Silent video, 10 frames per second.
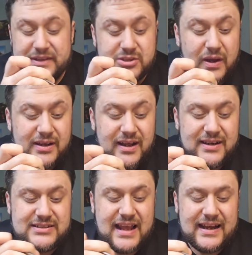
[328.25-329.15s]
So I can
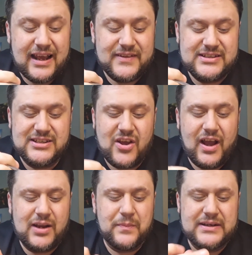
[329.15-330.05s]
understand how this is
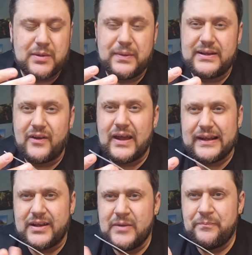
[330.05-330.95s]
kind of meant to be
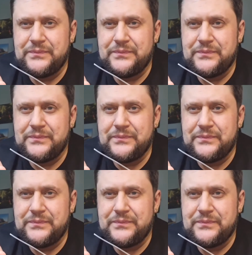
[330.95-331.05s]
like,